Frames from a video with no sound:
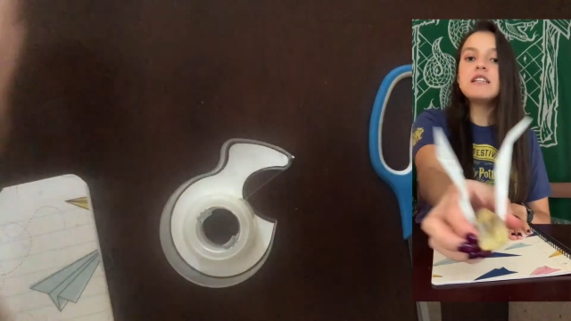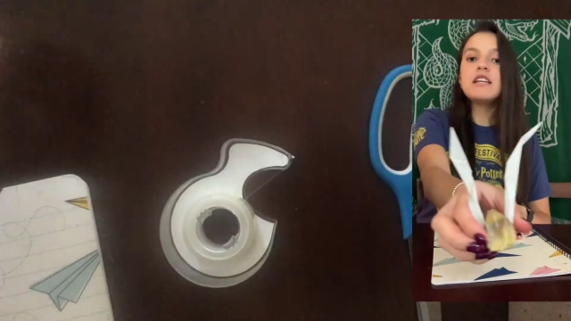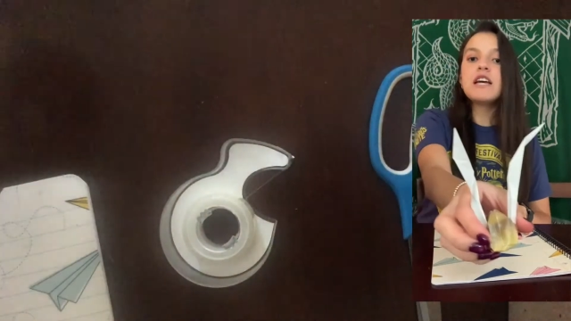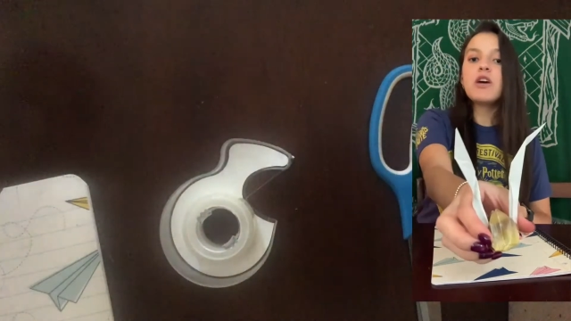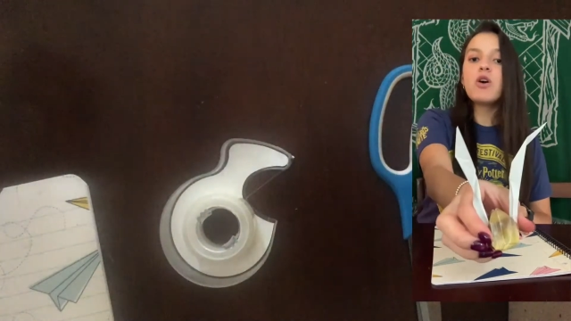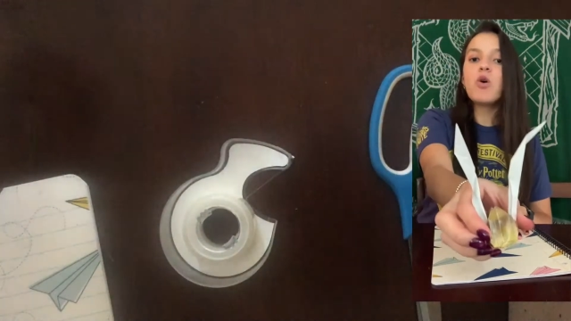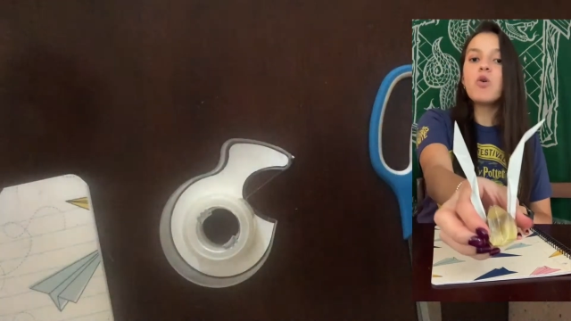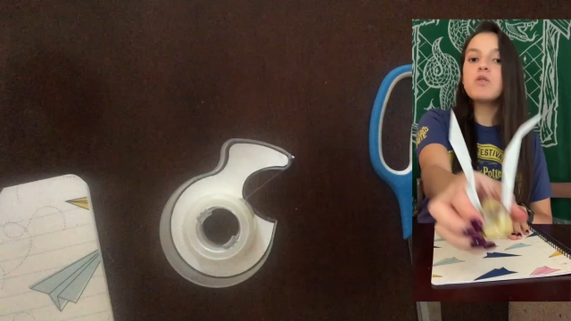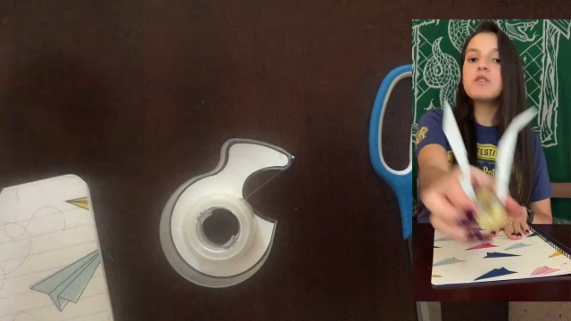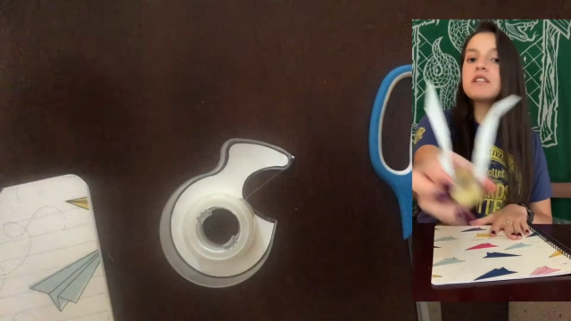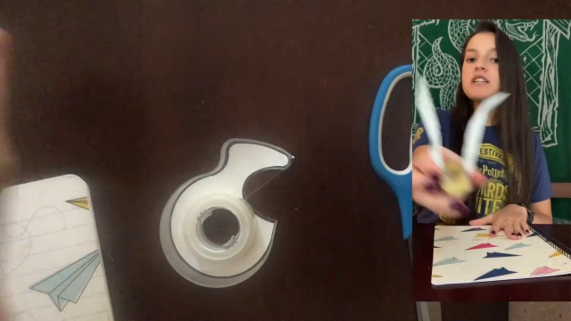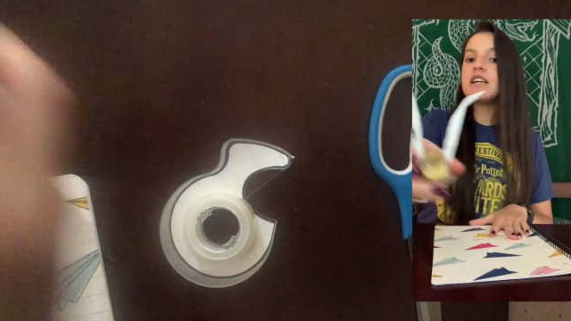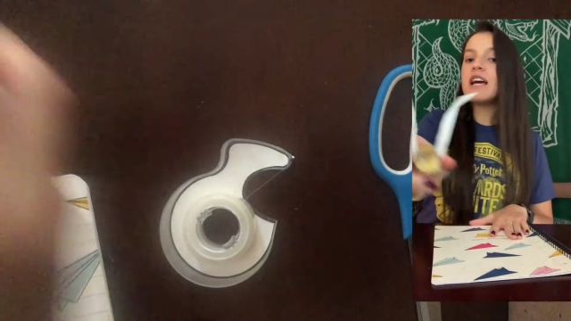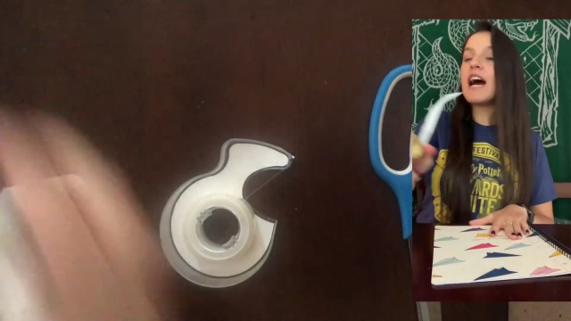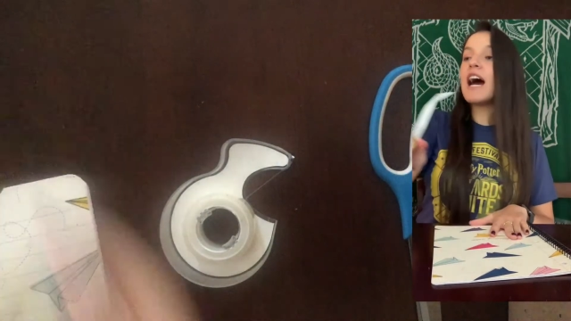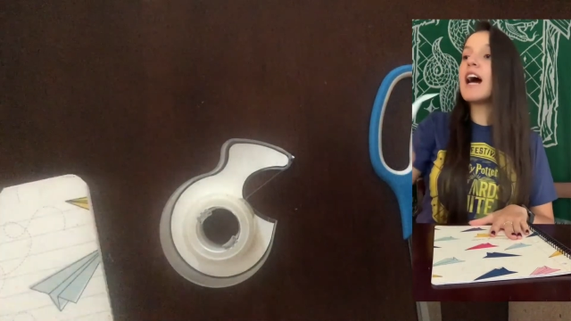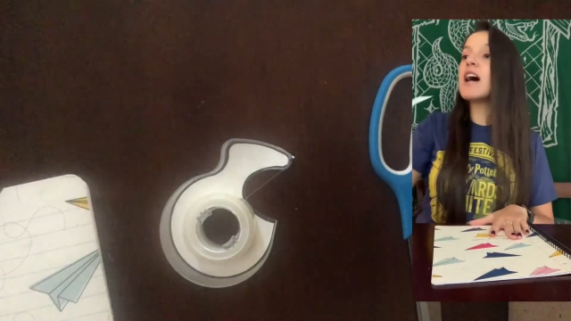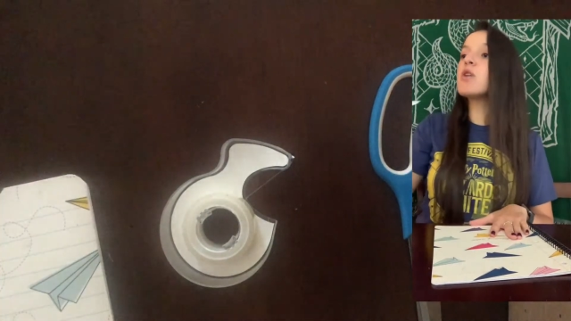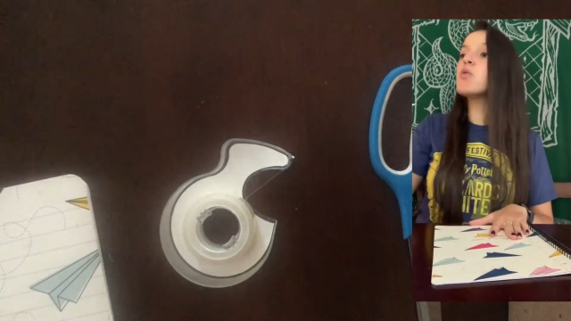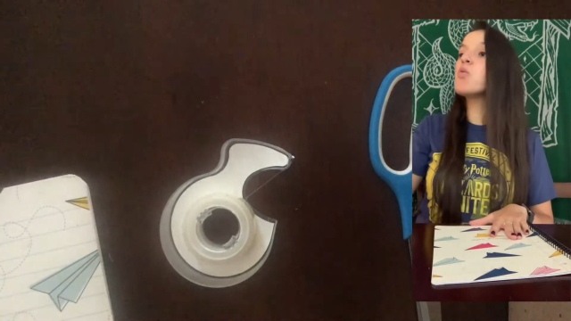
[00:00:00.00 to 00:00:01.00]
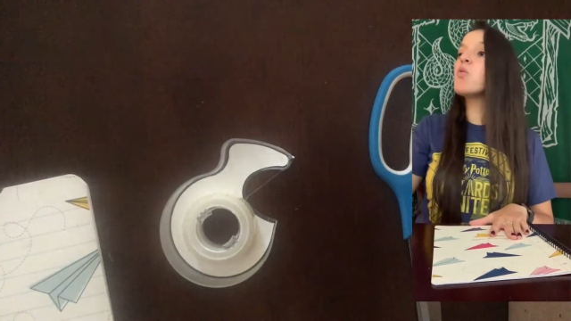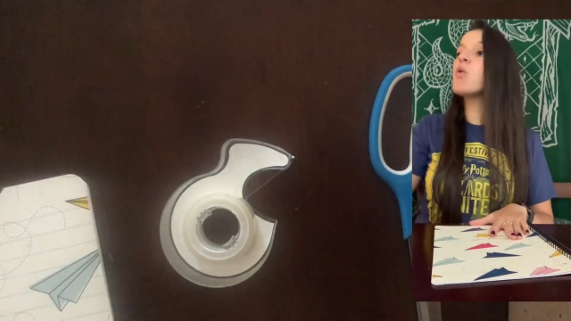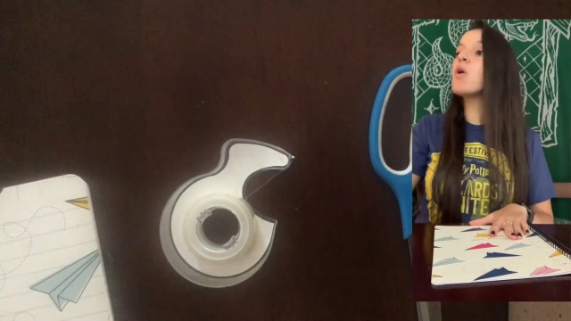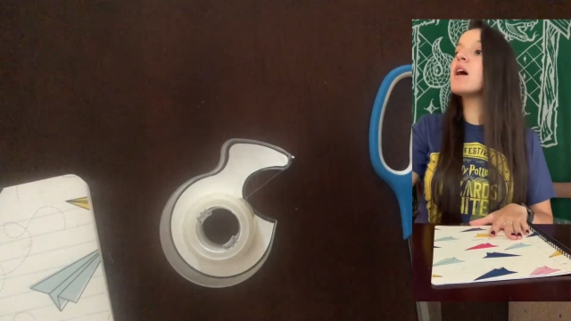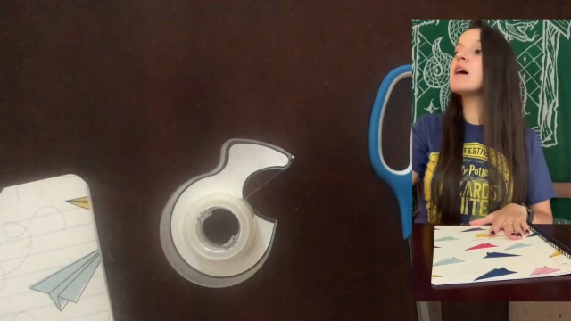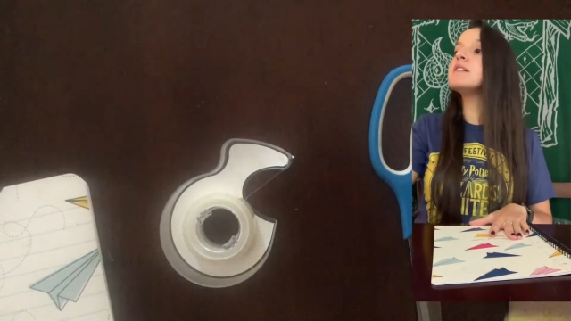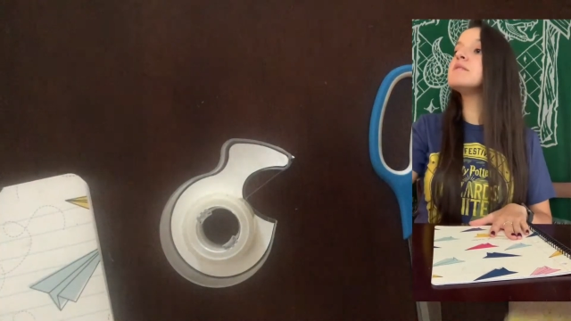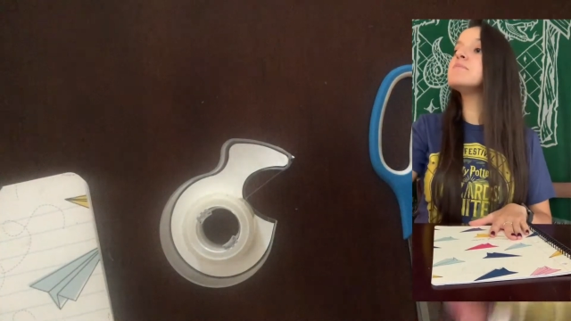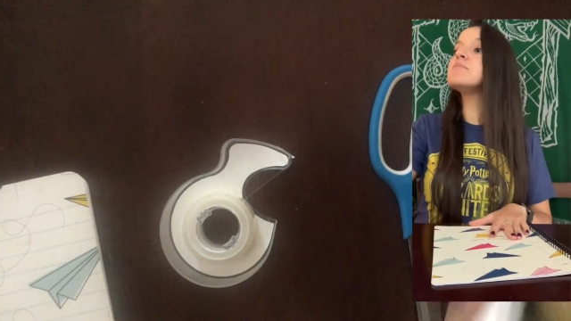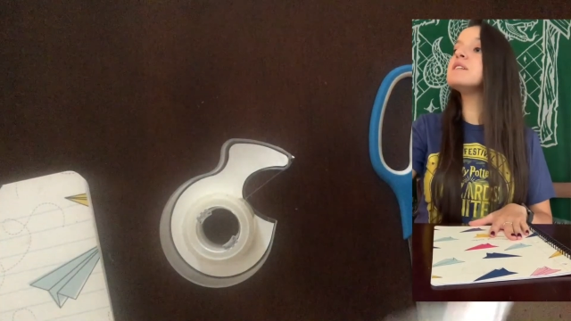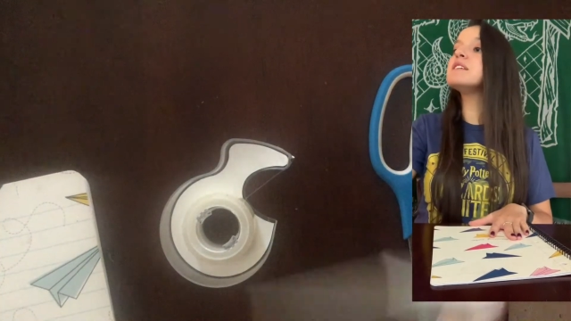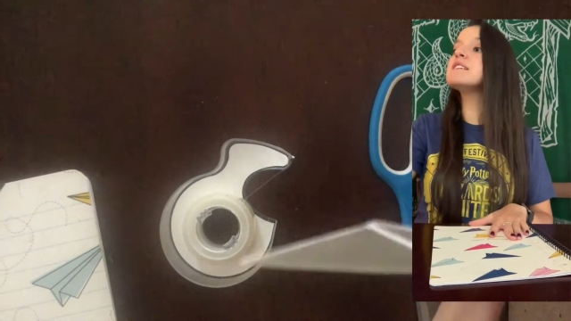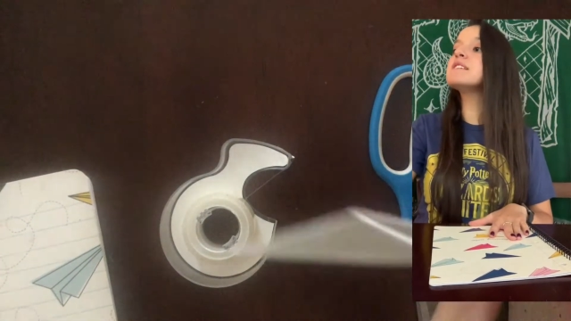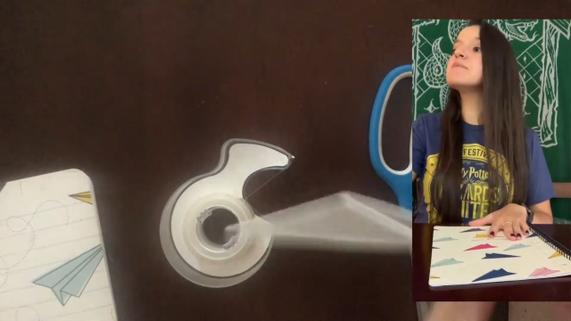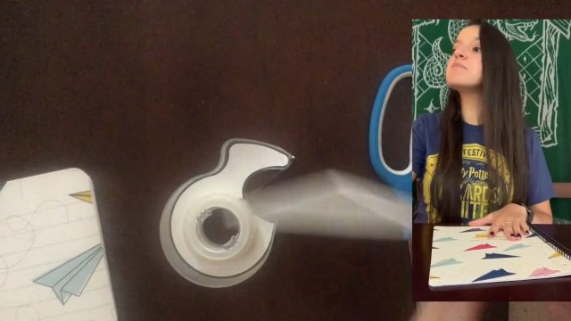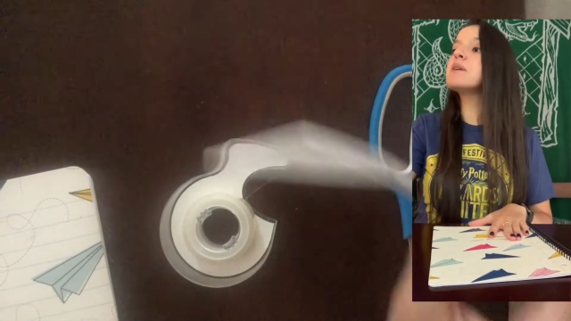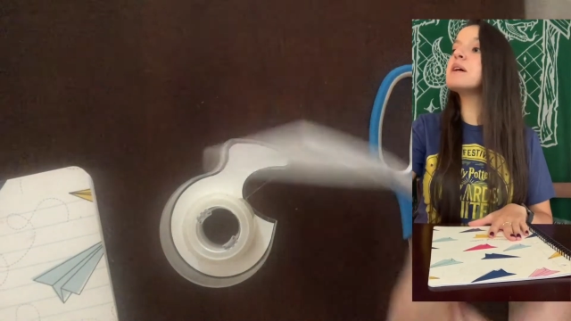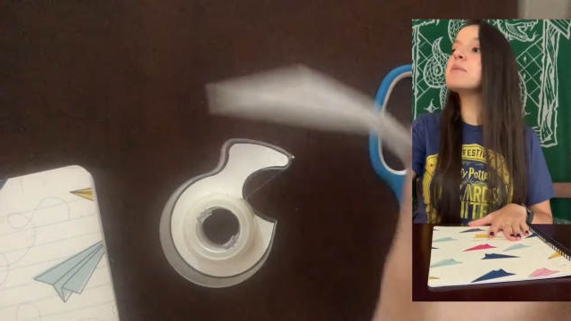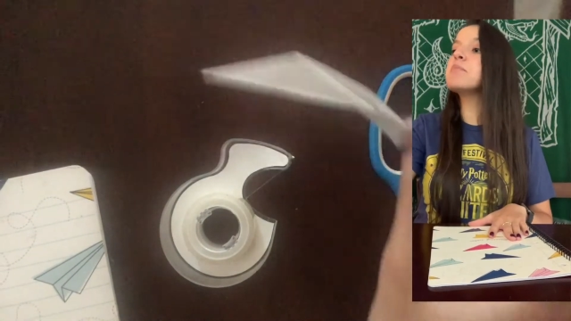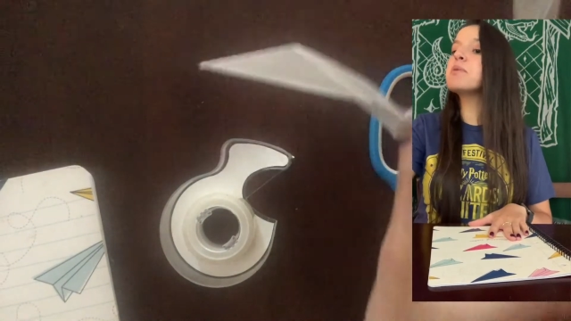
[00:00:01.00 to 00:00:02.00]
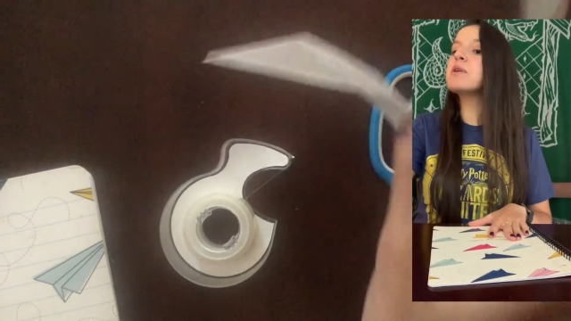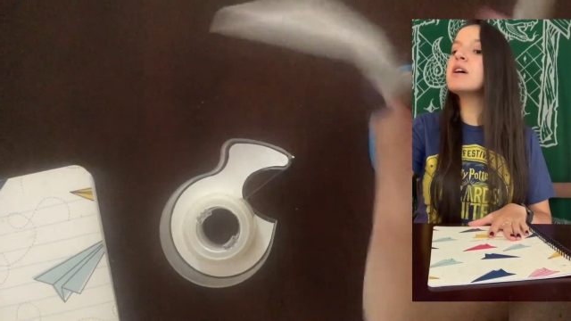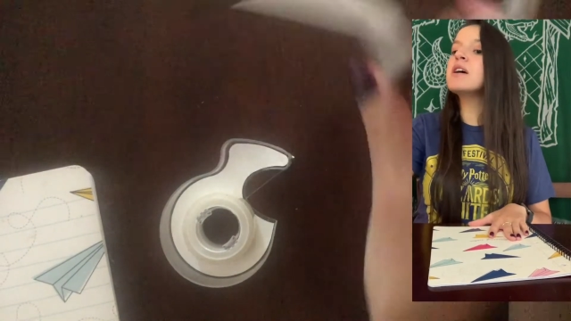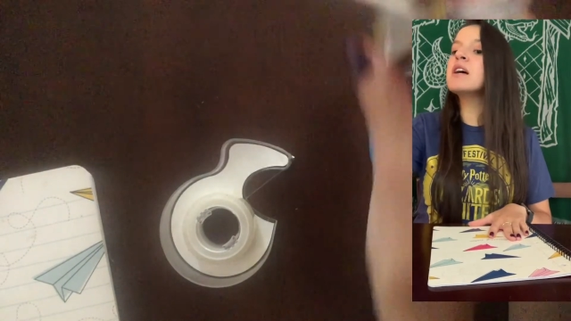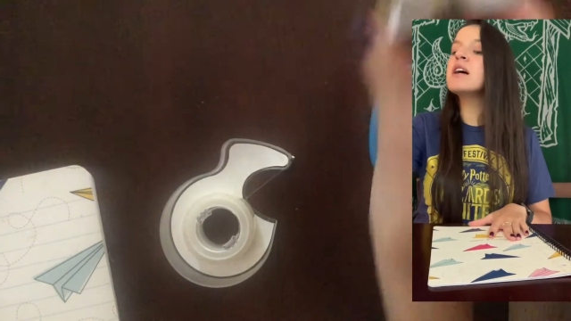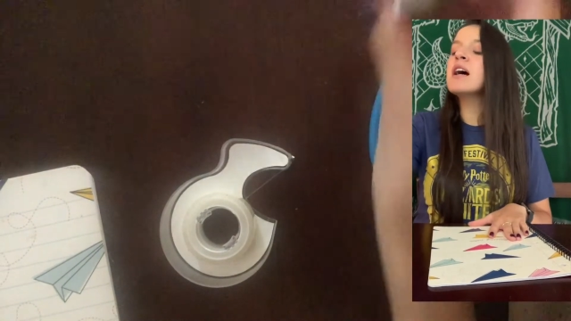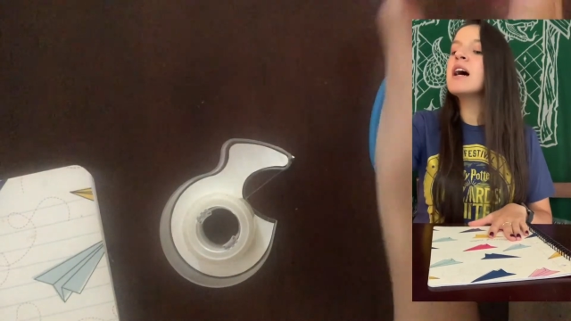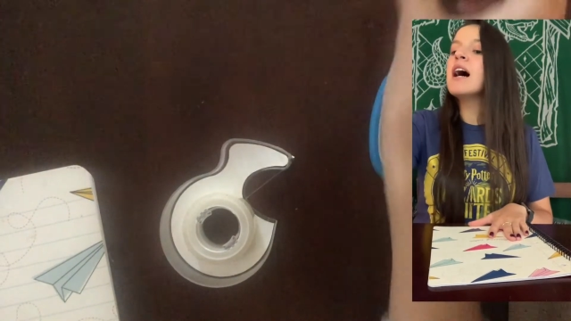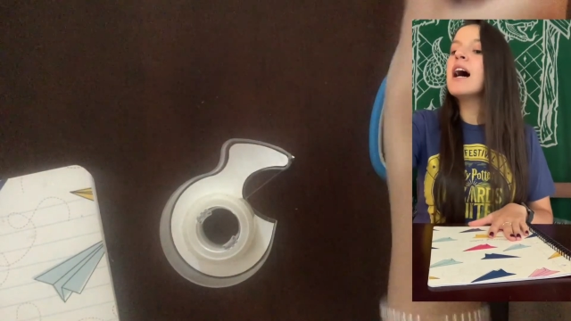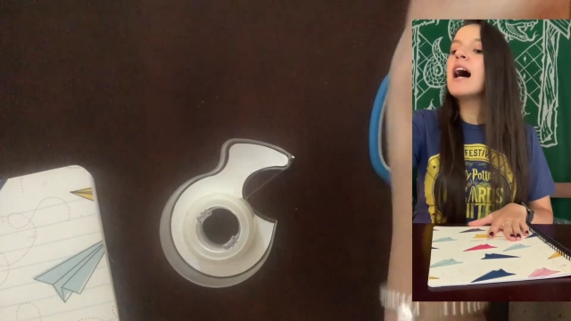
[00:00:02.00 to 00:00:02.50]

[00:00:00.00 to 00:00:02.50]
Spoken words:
they only had 1 piece of paper,